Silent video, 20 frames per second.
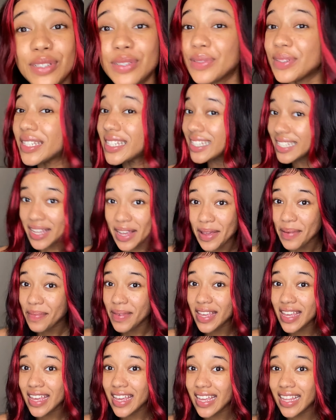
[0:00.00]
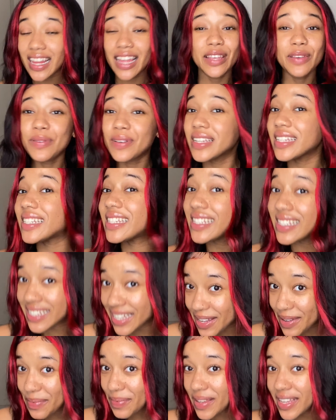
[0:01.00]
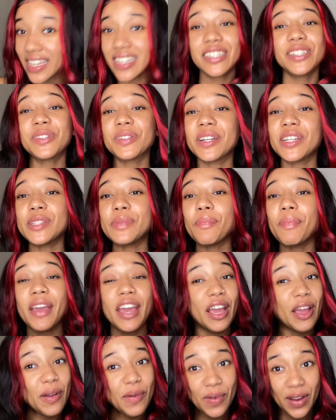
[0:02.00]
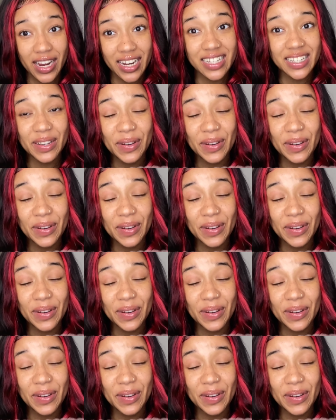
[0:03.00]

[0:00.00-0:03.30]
you see me? Like you can see me, it's transparent,